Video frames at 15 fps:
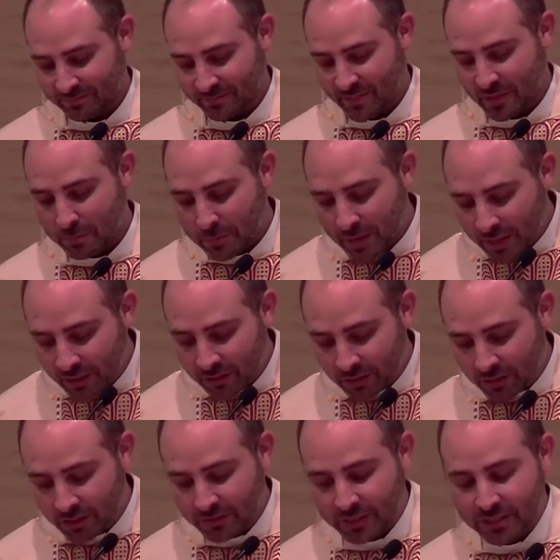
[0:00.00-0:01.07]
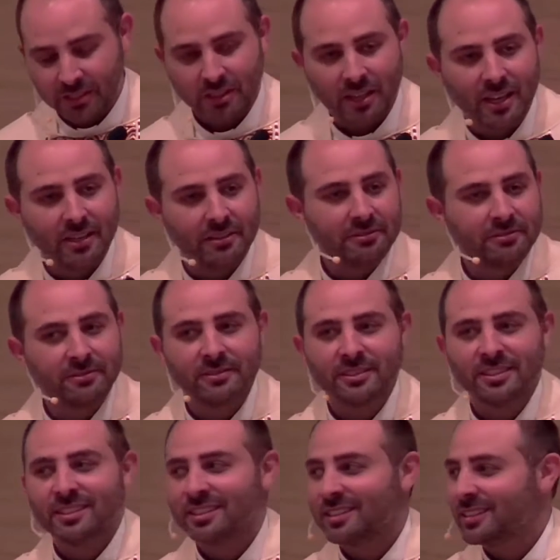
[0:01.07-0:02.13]
The pinnacle of his life
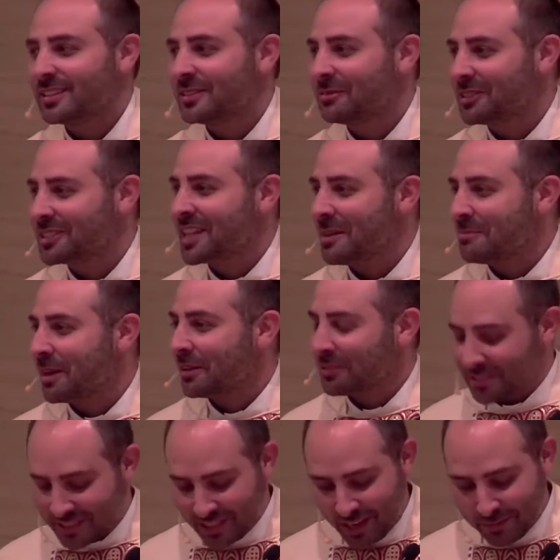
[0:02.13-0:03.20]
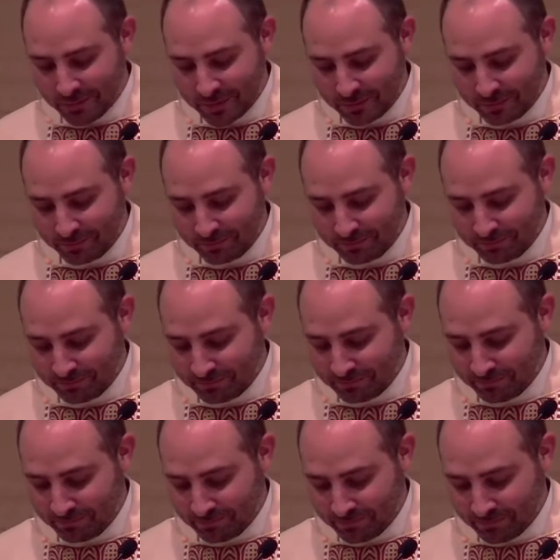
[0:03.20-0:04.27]
was that mountaintop.
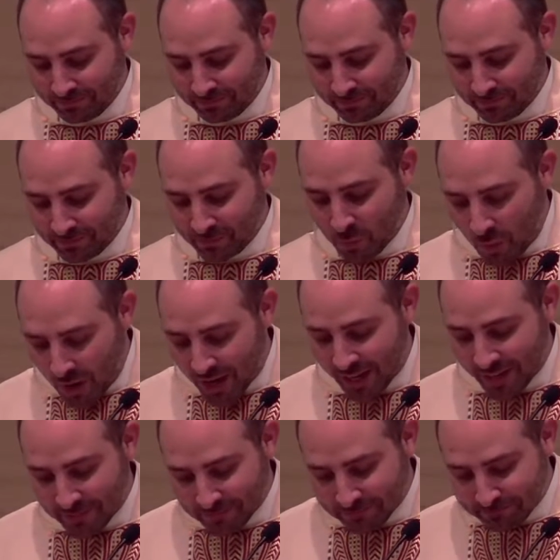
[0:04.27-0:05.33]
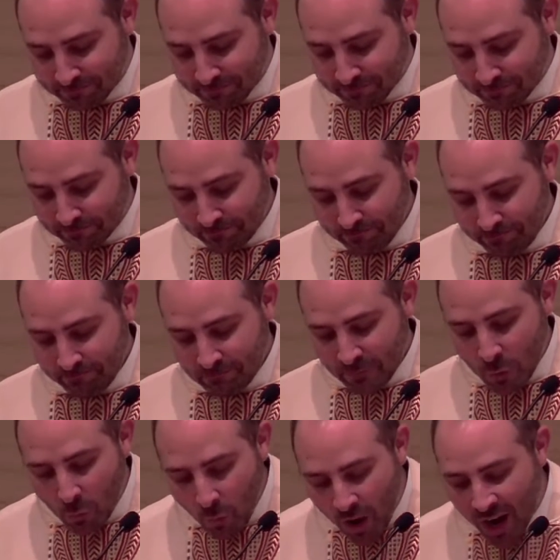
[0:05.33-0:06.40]
Why?
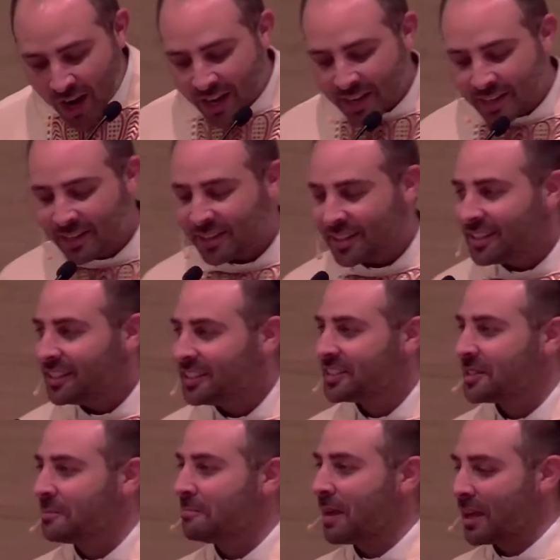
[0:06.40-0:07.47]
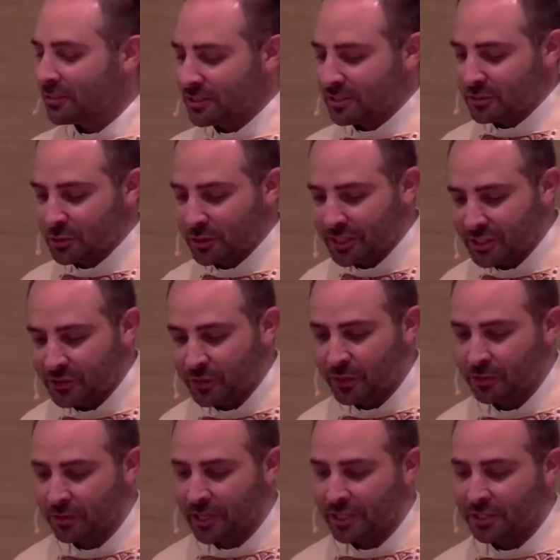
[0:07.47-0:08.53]
Why is the Mount of
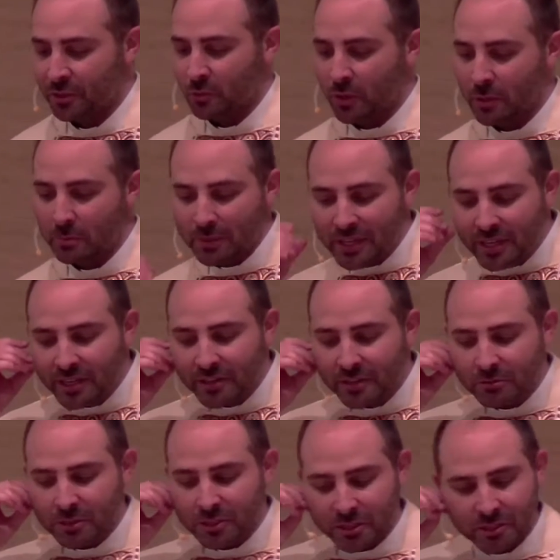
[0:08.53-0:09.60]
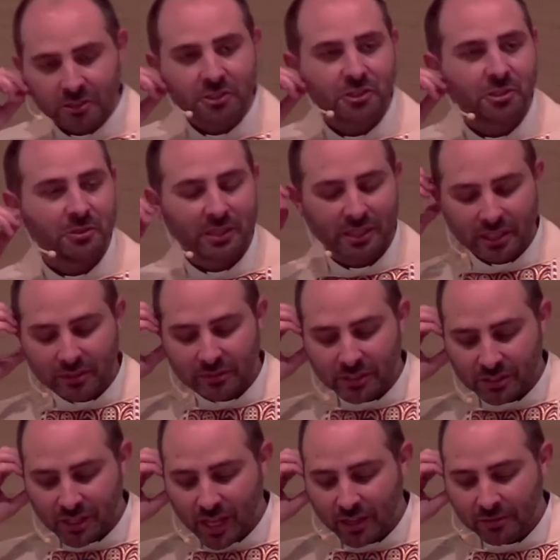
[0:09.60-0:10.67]
Transfiguration where Peter returns to at the end of his
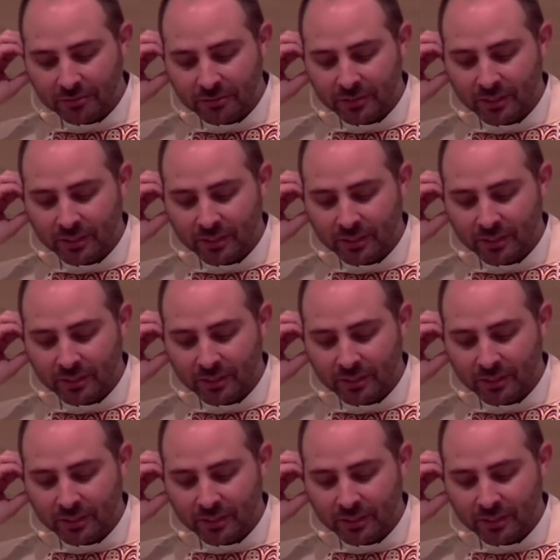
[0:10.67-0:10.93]
life?